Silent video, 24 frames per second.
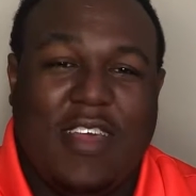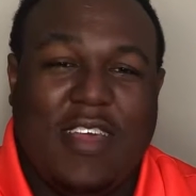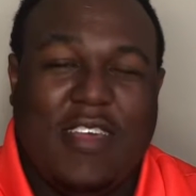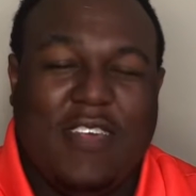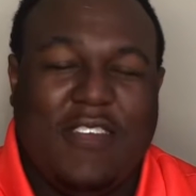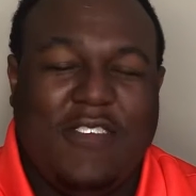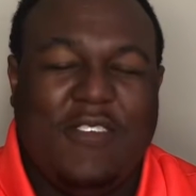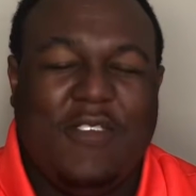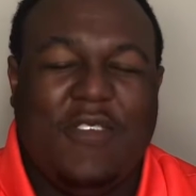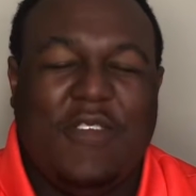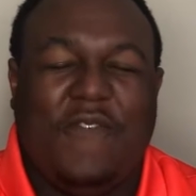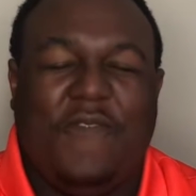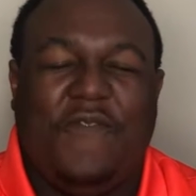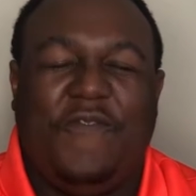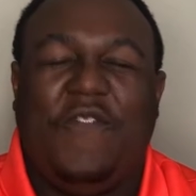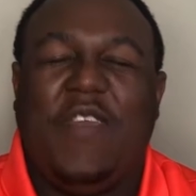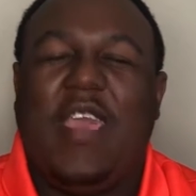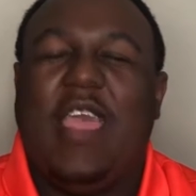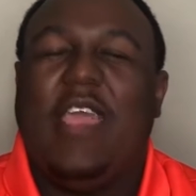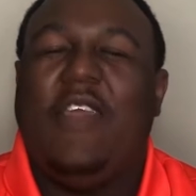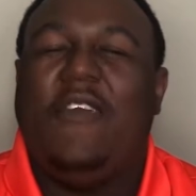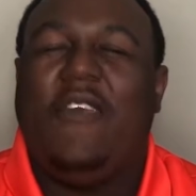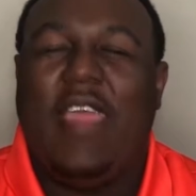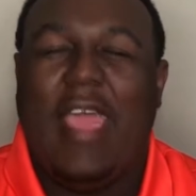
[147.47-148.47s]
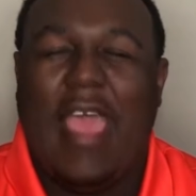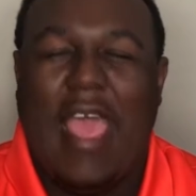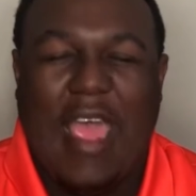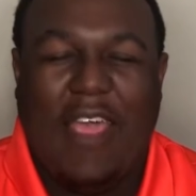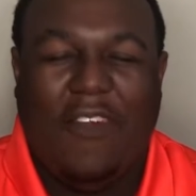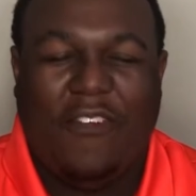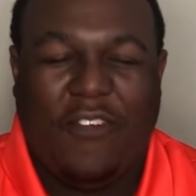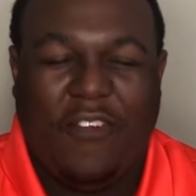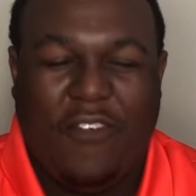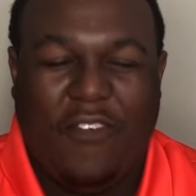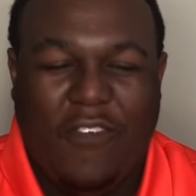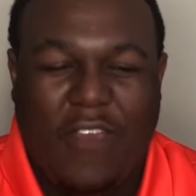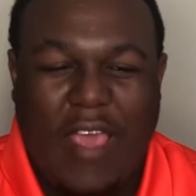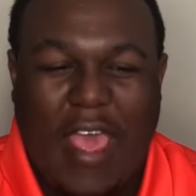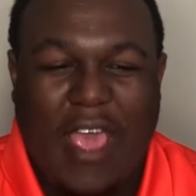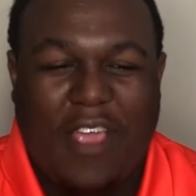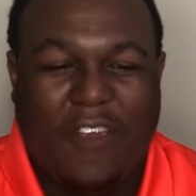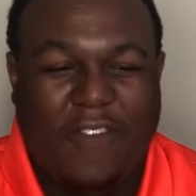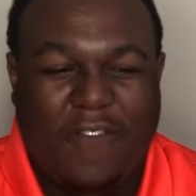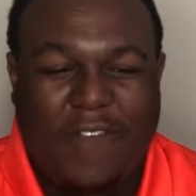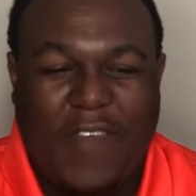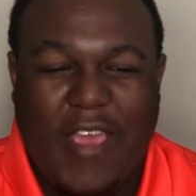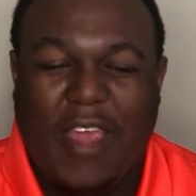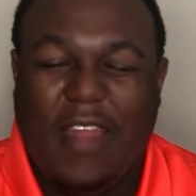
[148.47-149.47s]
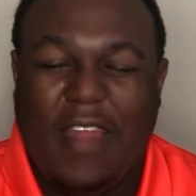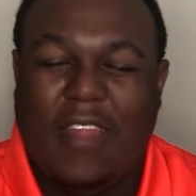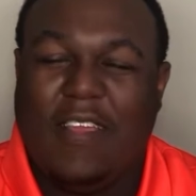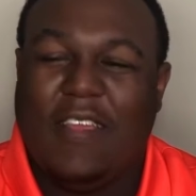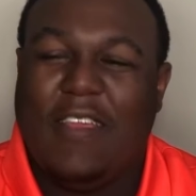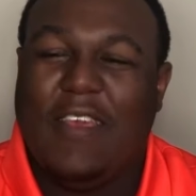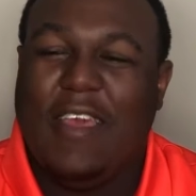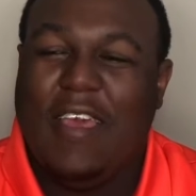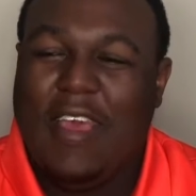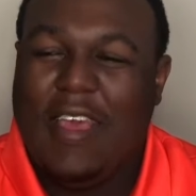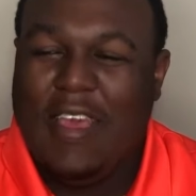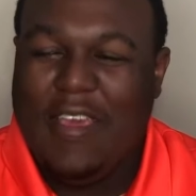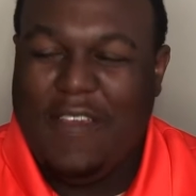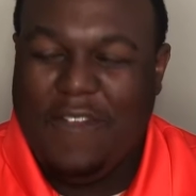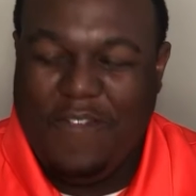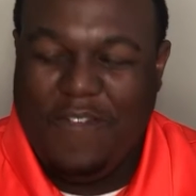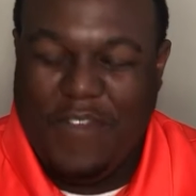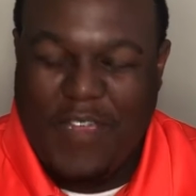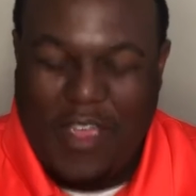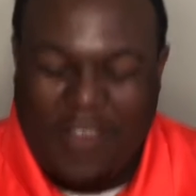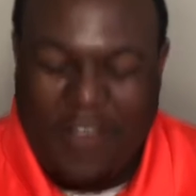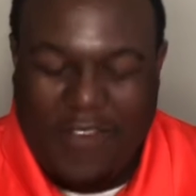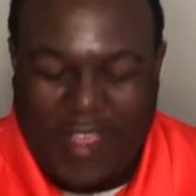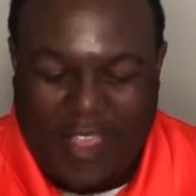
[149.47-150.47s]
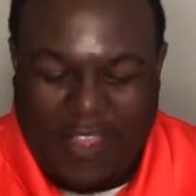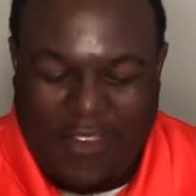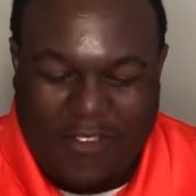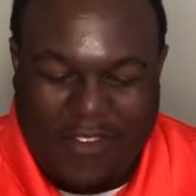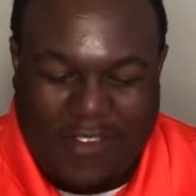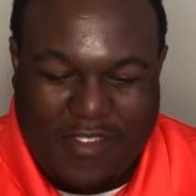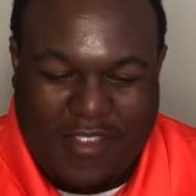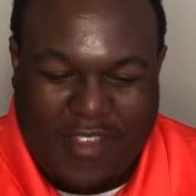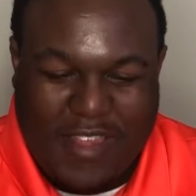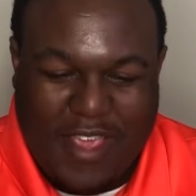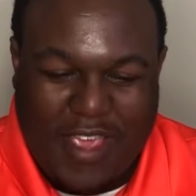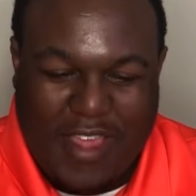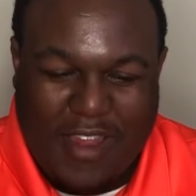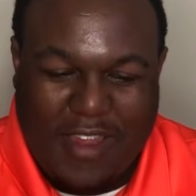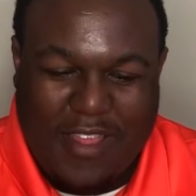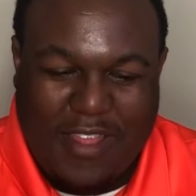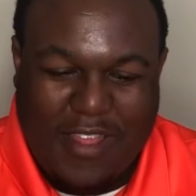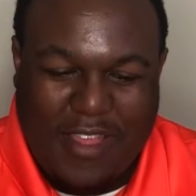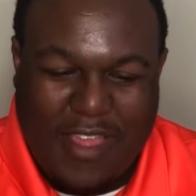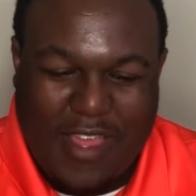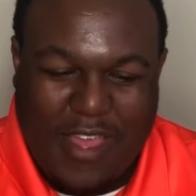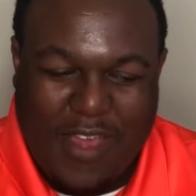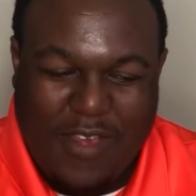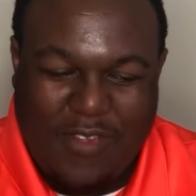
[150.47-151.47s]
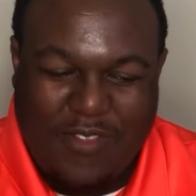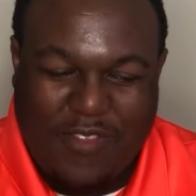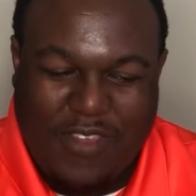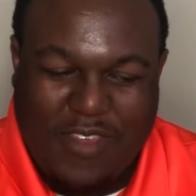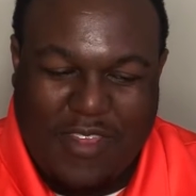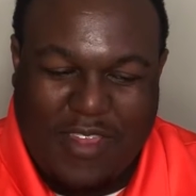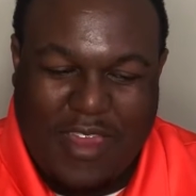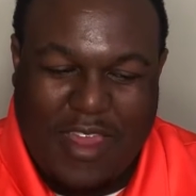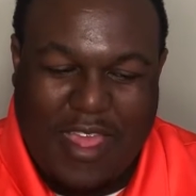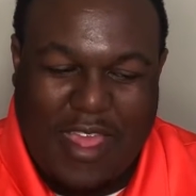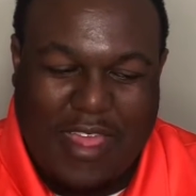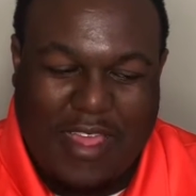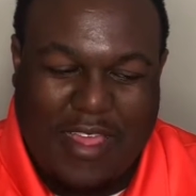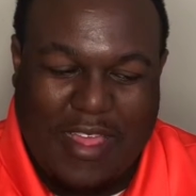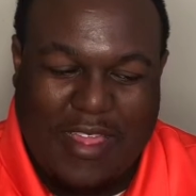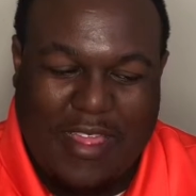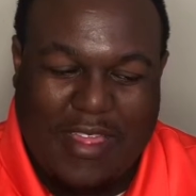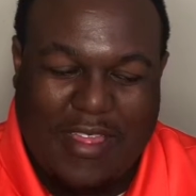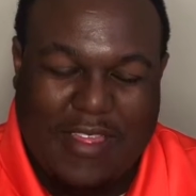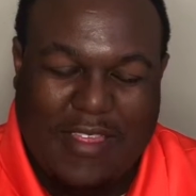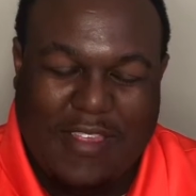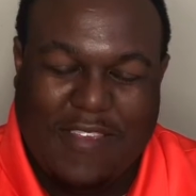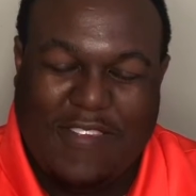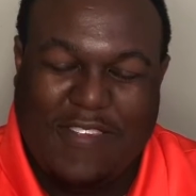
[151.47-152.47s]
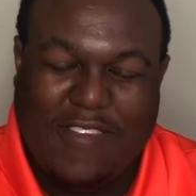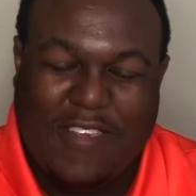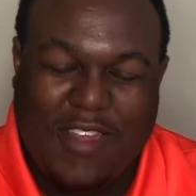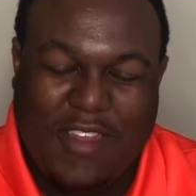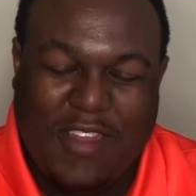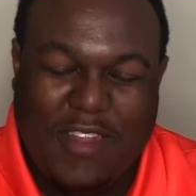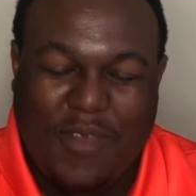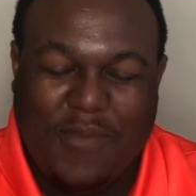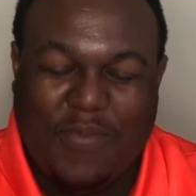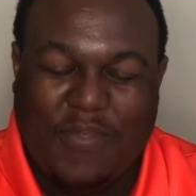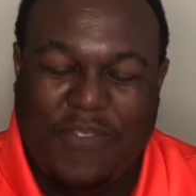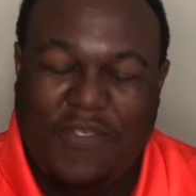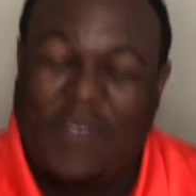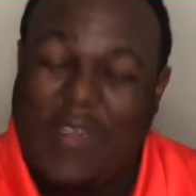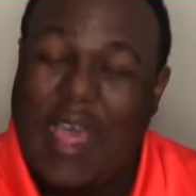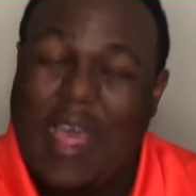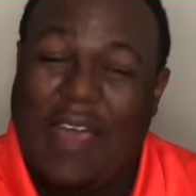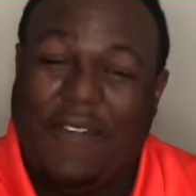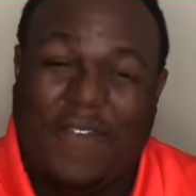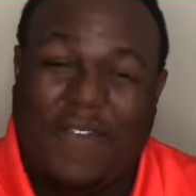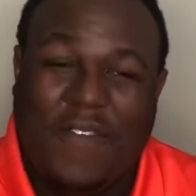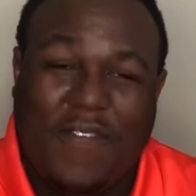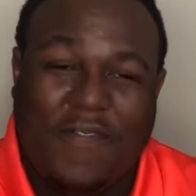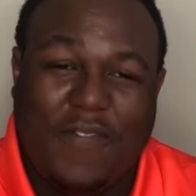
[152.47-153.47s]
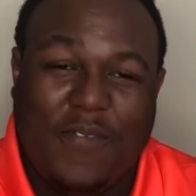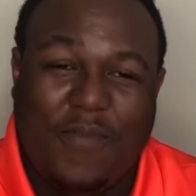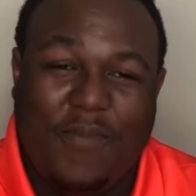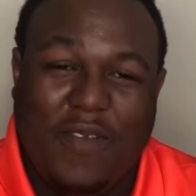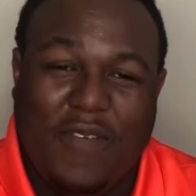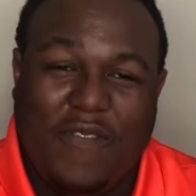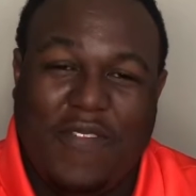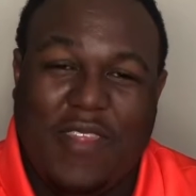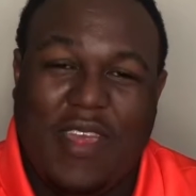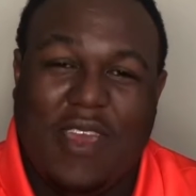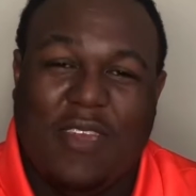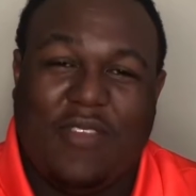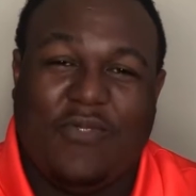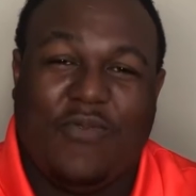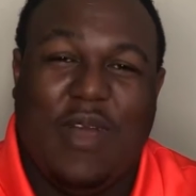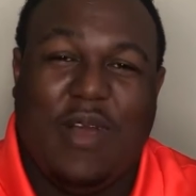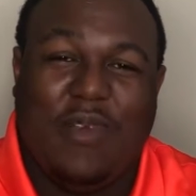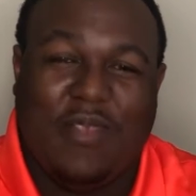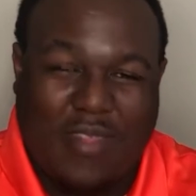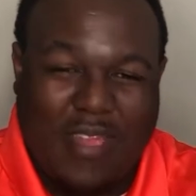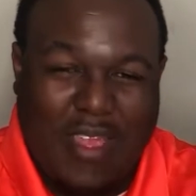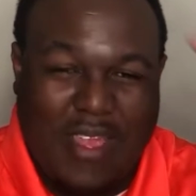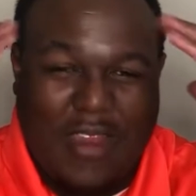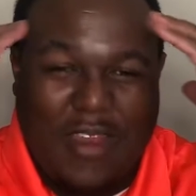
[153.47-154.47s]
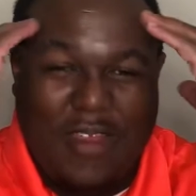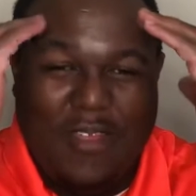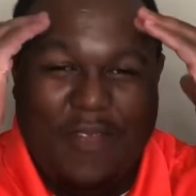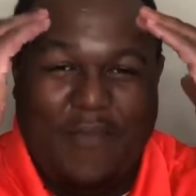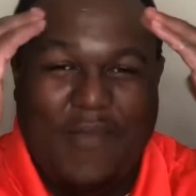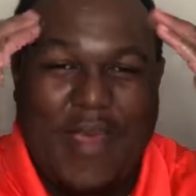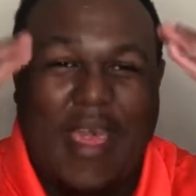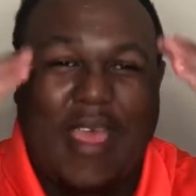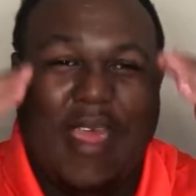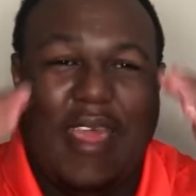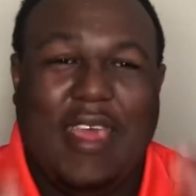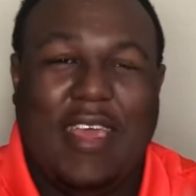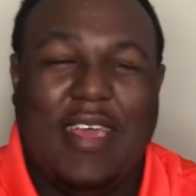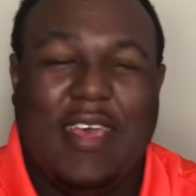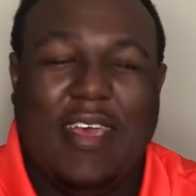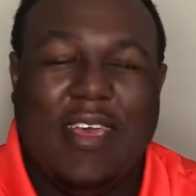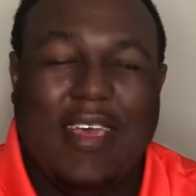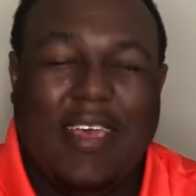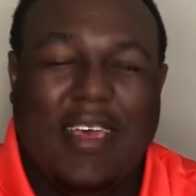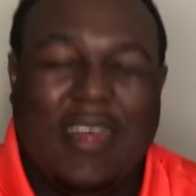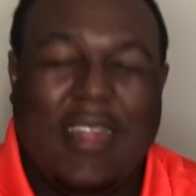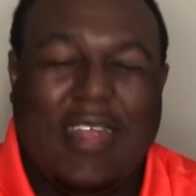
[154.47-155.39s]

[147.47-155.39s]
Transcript: She was very aggravating, very irritating. I was just like shut up through half of the movie. That's what I was thinking in my head.